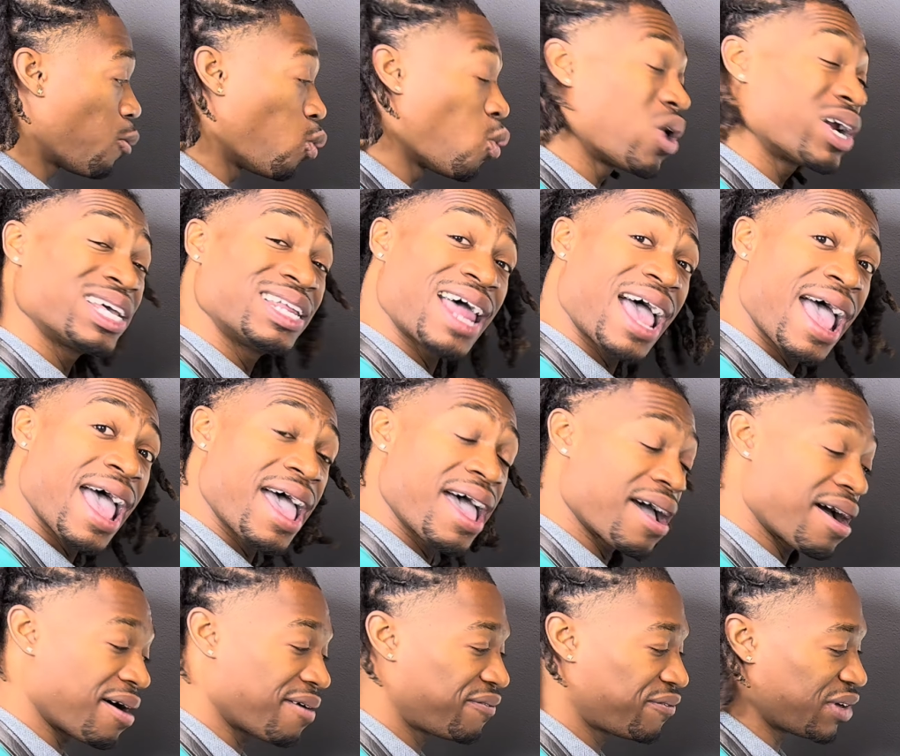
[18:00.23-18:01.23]

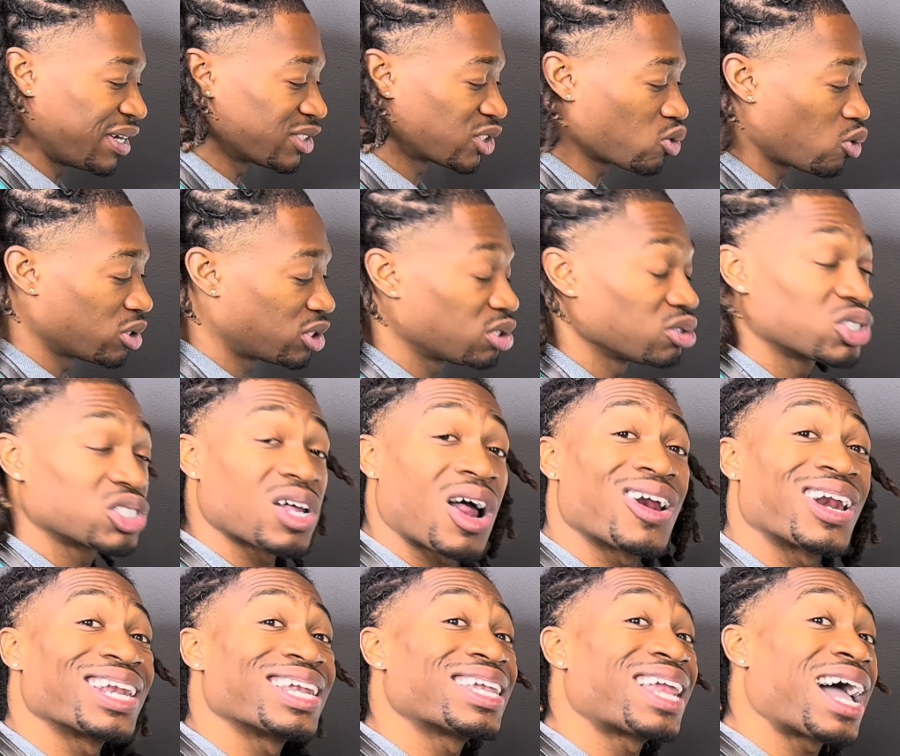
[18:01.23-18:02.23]
1.5 is going to start
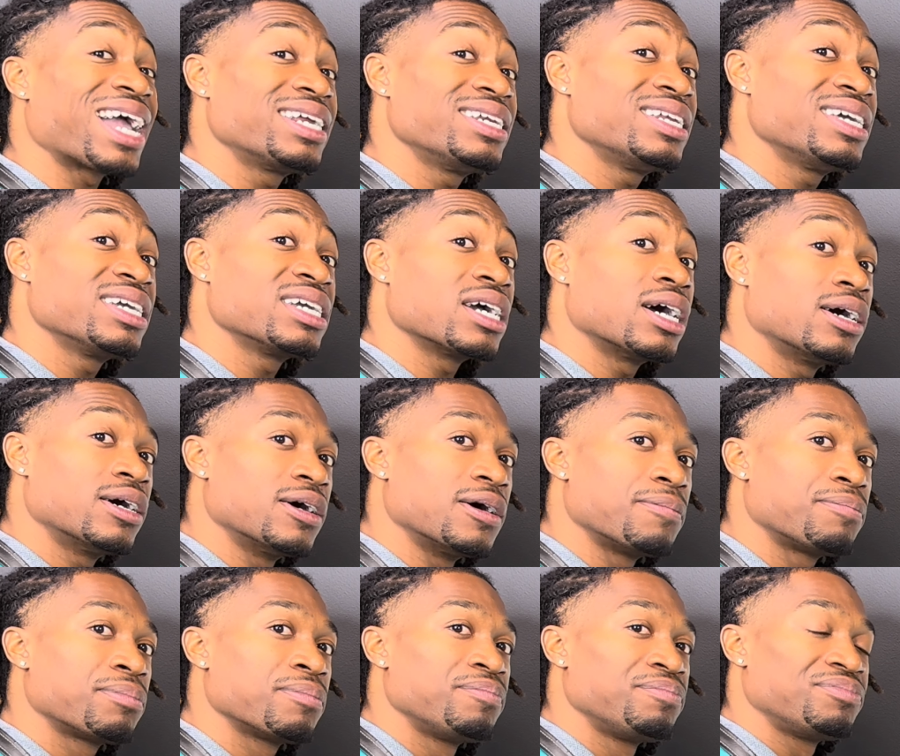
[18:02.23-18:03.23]
lightening up
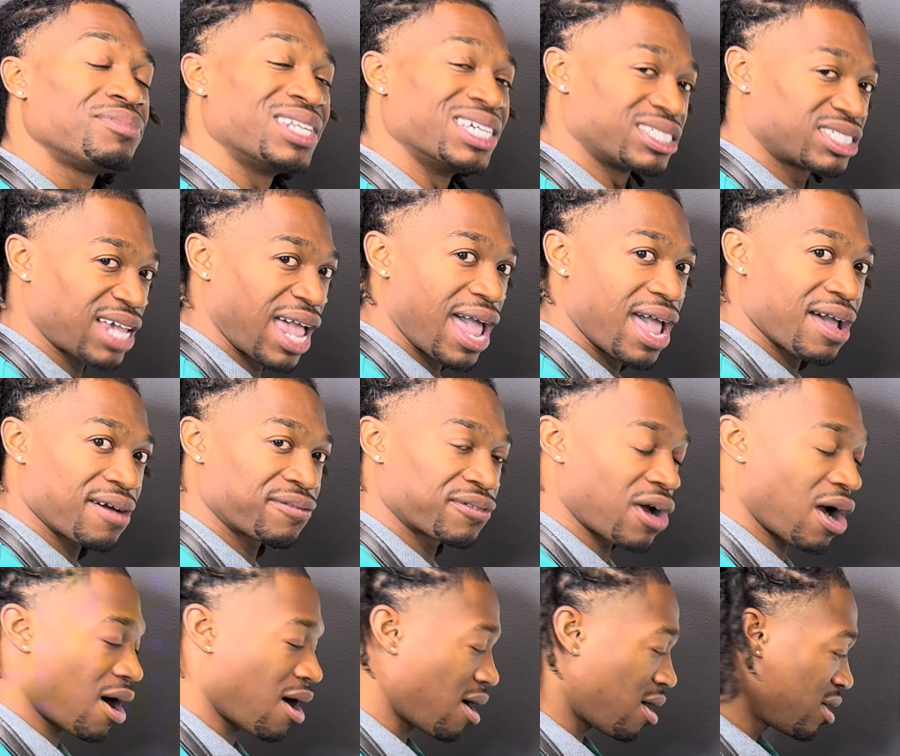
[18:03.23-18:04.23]
this half
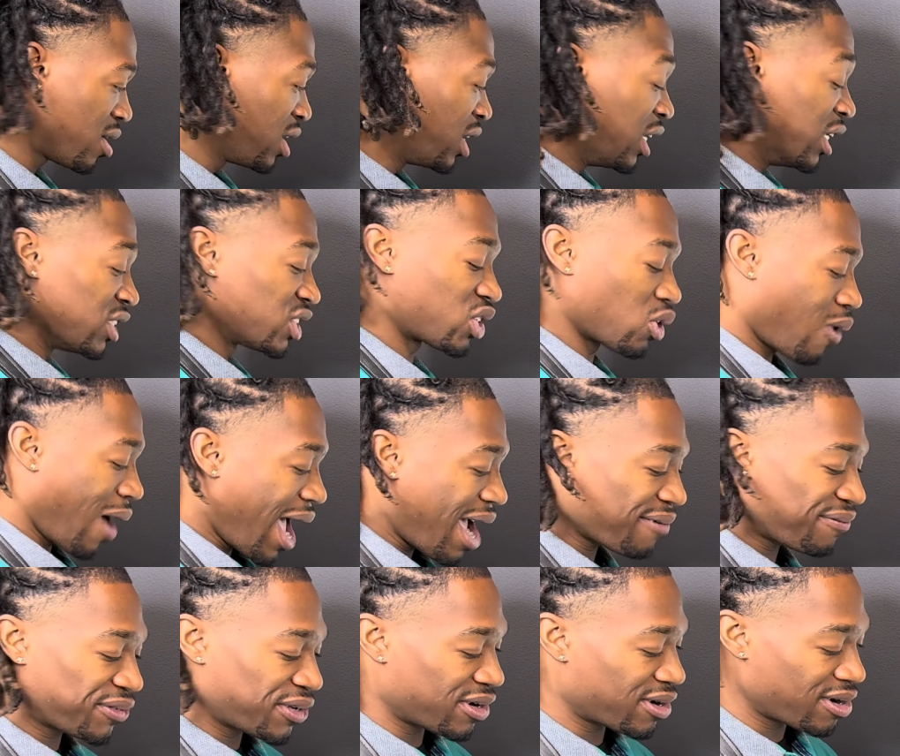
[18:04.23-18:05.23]
guard. So
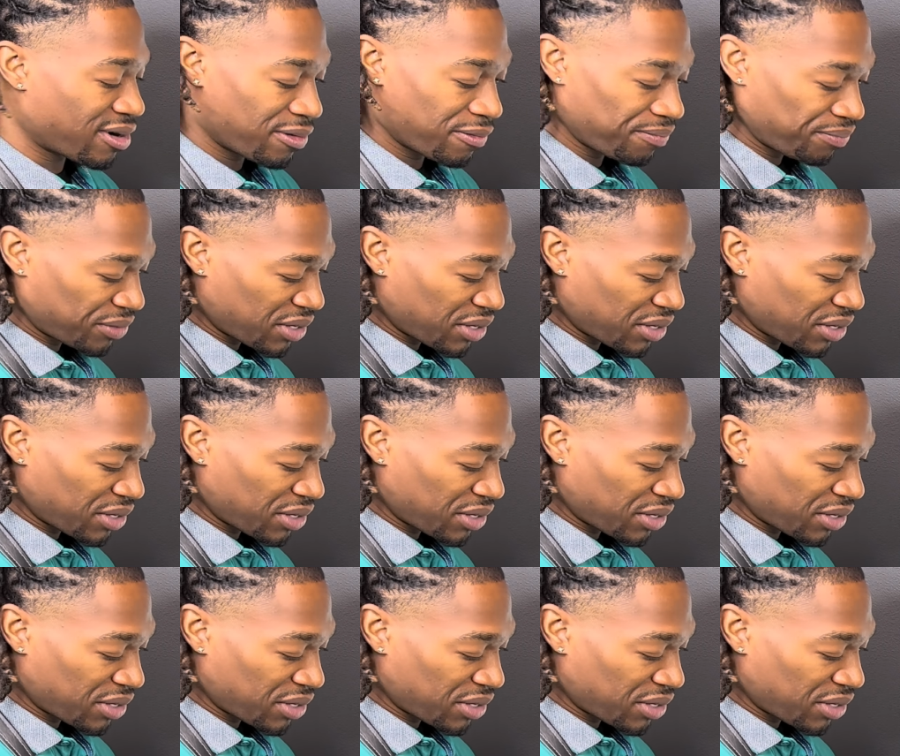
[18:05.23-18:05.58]
after